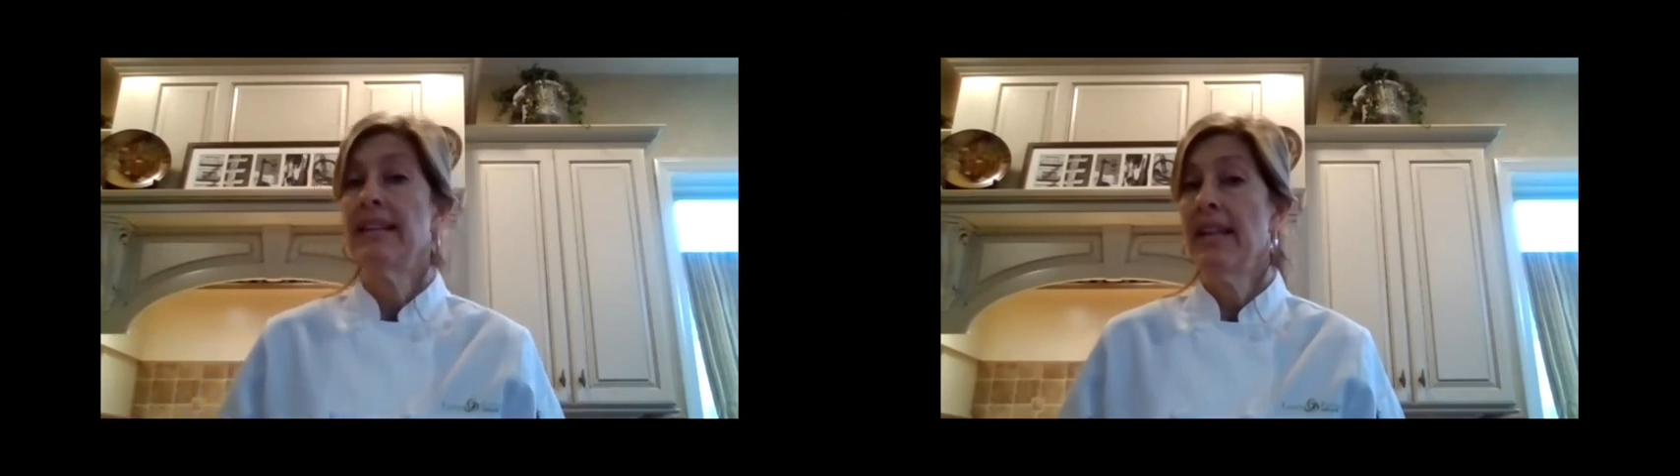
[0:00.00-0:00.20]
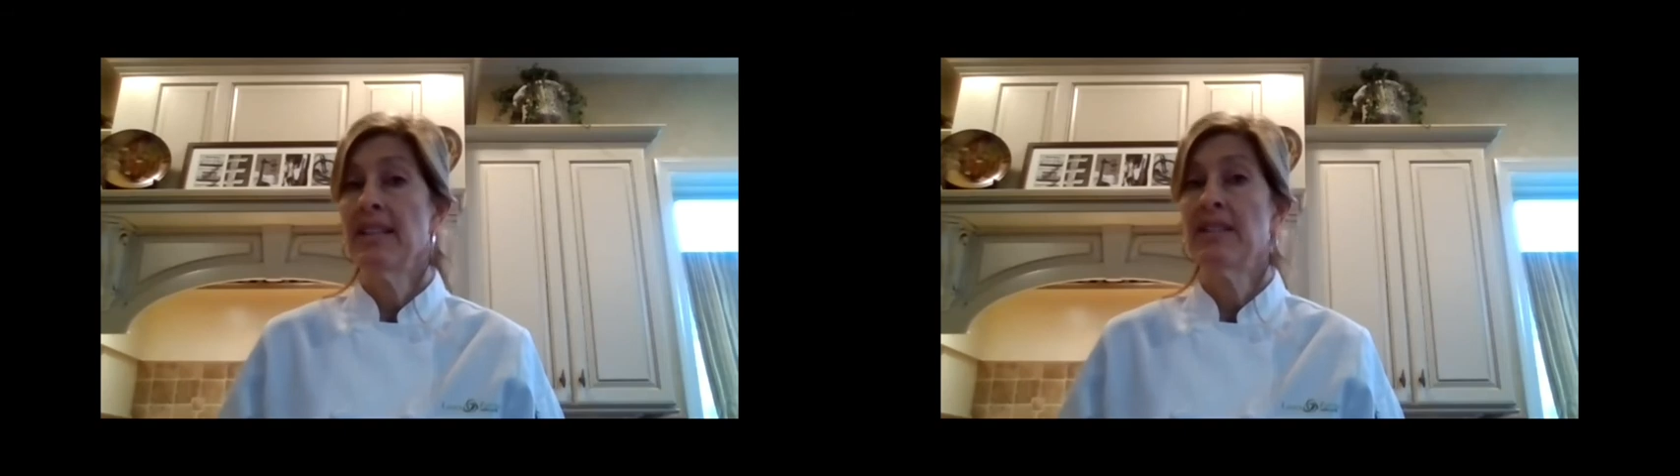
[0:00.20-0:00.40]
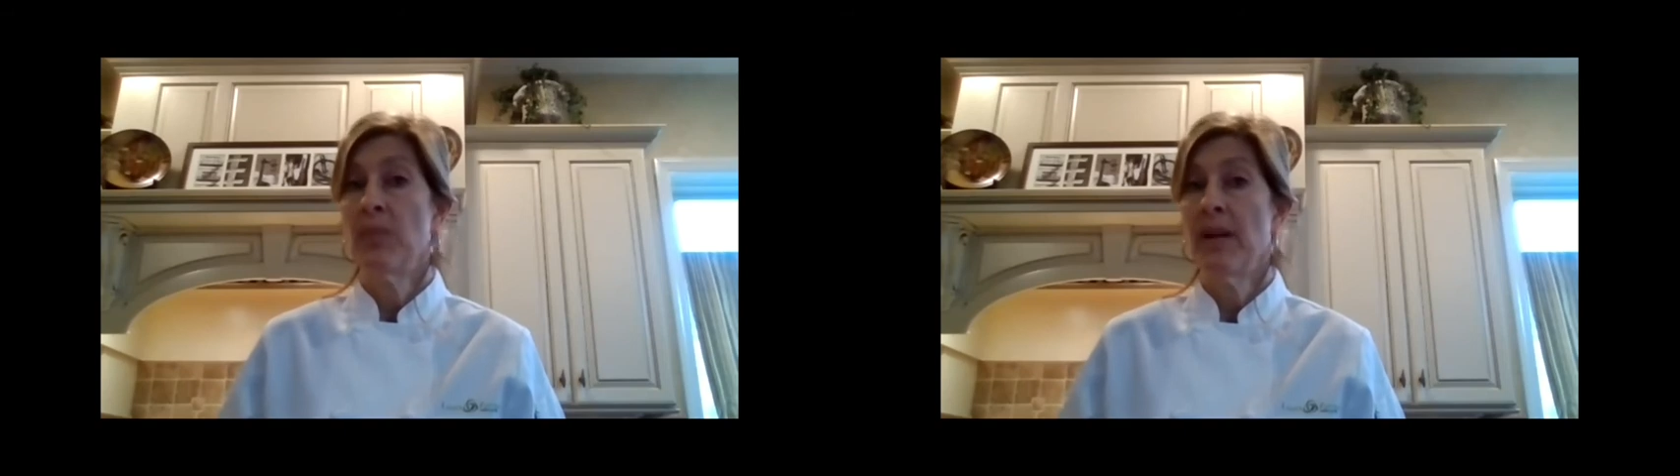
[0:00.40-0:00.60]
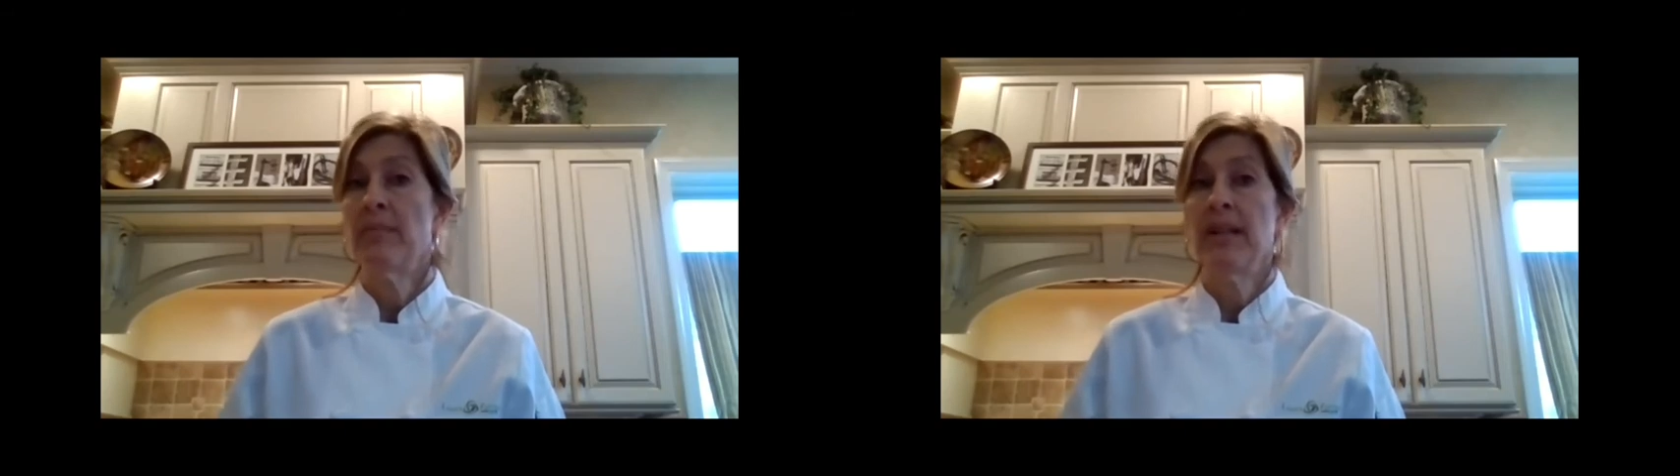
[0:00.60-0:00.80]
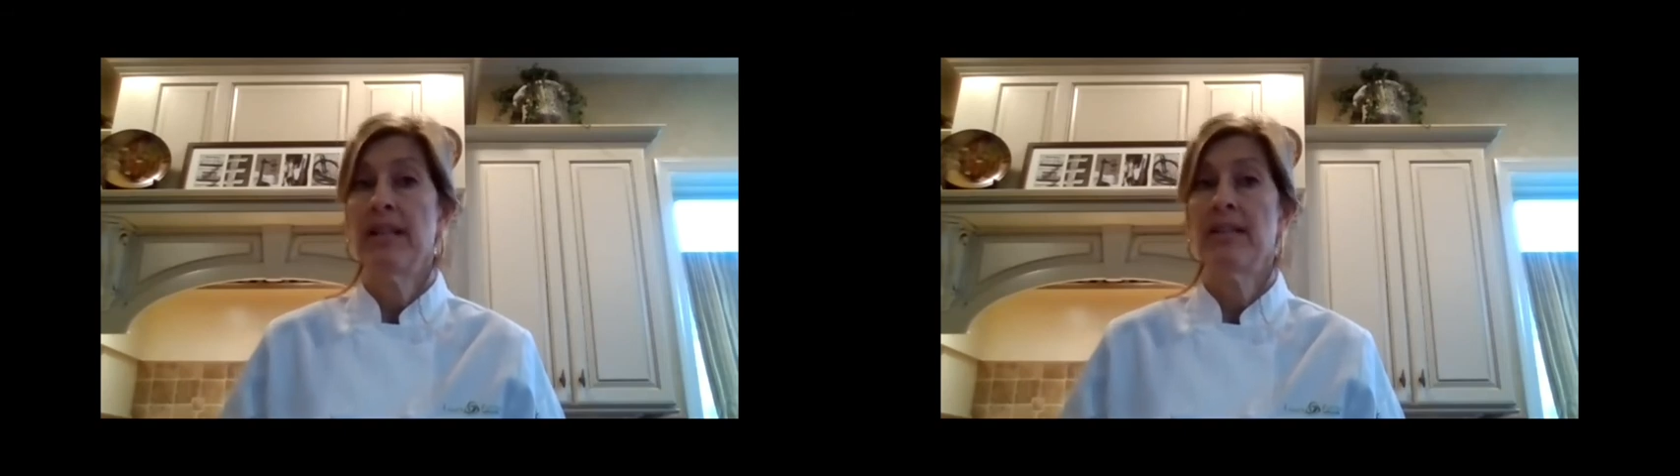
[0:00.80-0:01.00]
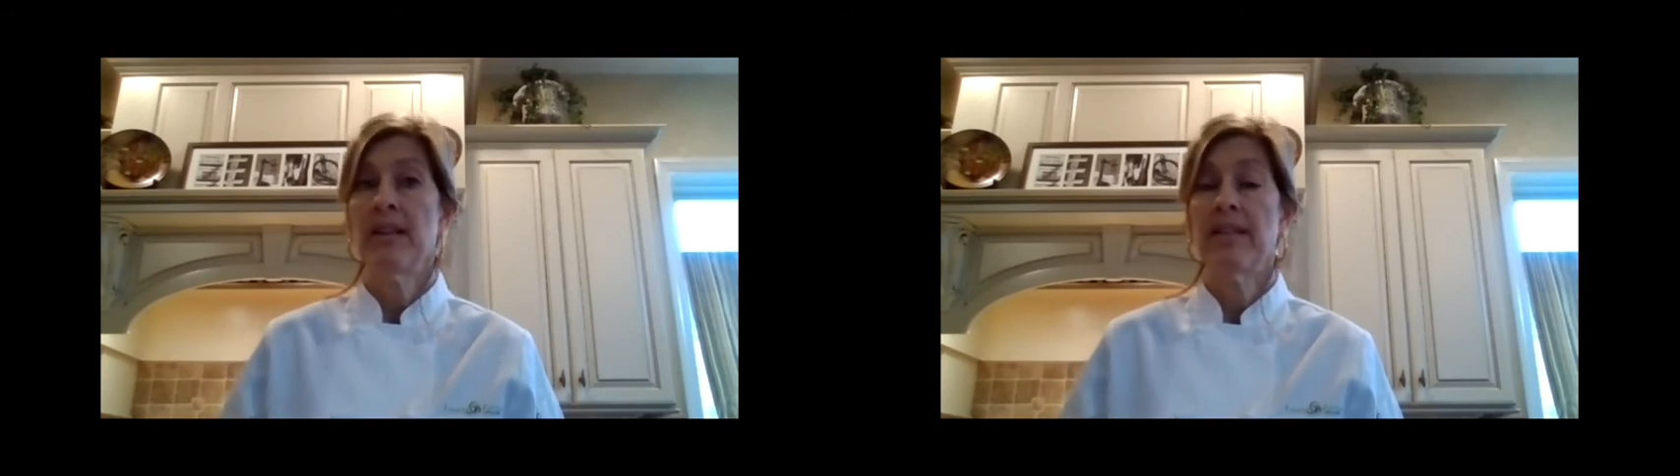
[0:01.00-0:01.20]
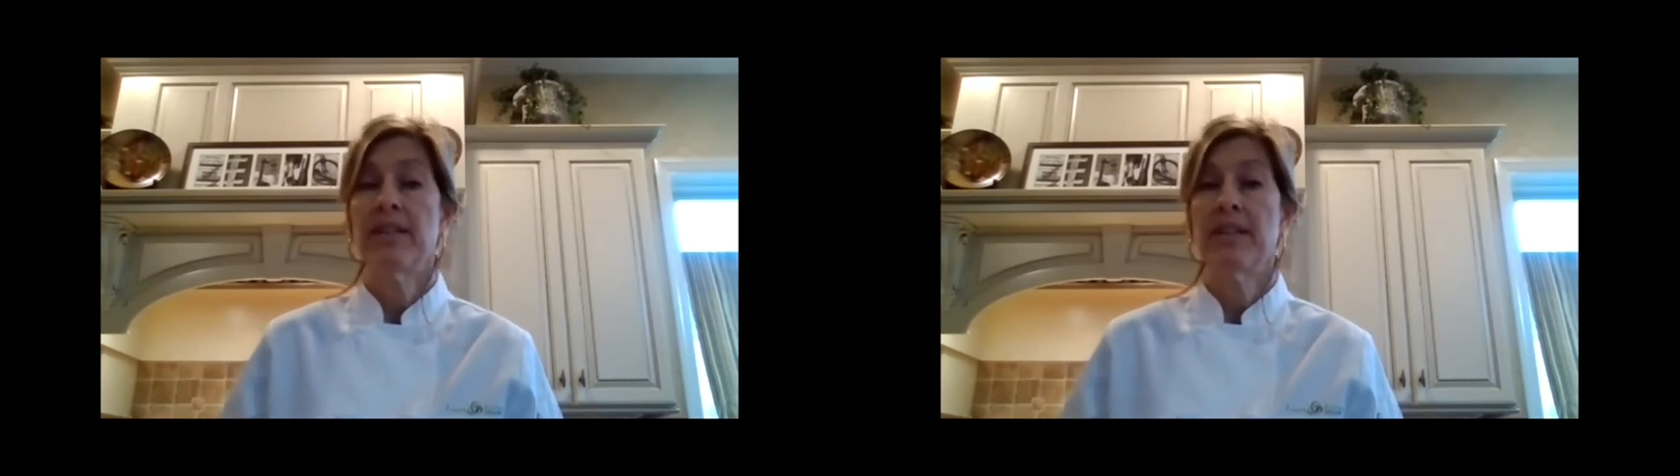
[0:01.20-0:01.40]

eating less red meat